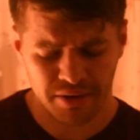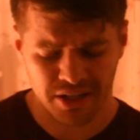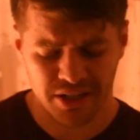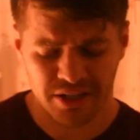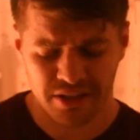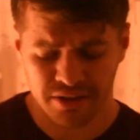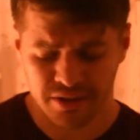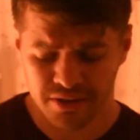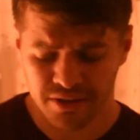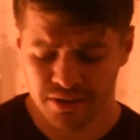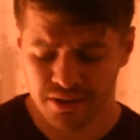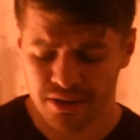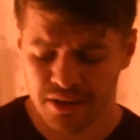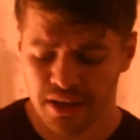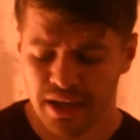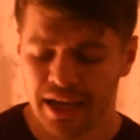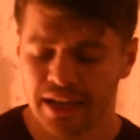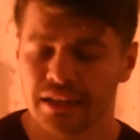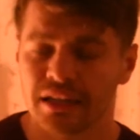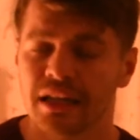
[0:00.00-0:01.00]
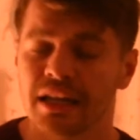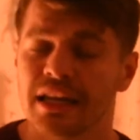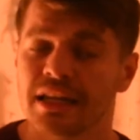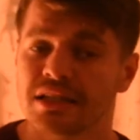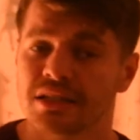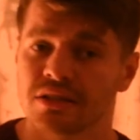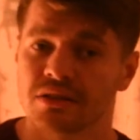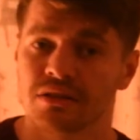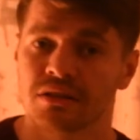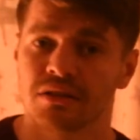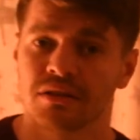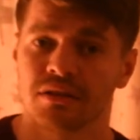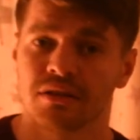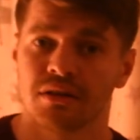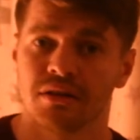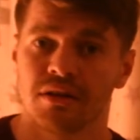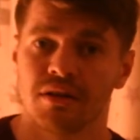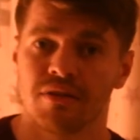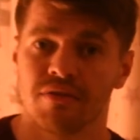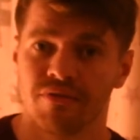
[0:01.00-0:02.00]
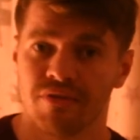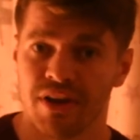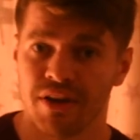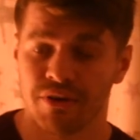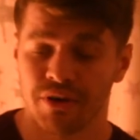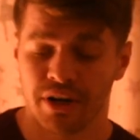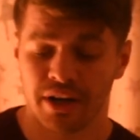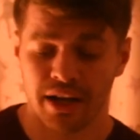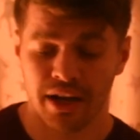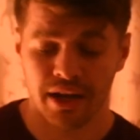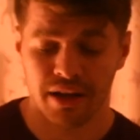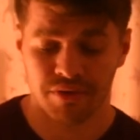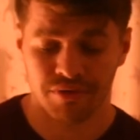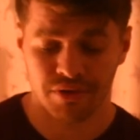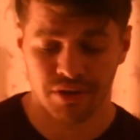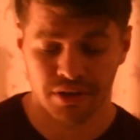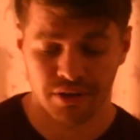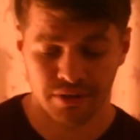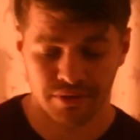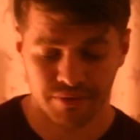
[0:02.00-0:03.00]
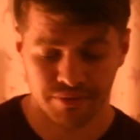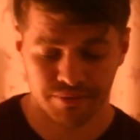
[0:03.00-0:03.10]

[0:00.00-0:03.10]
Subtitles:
dear, and listen very carefully."